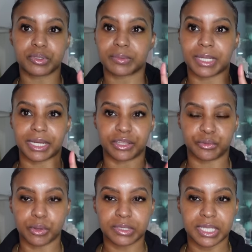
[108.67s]
something I could
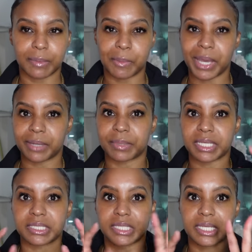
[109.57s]
throw inside my bag
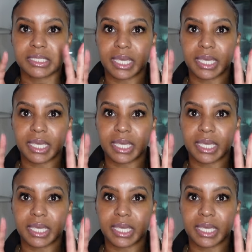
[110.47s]
because this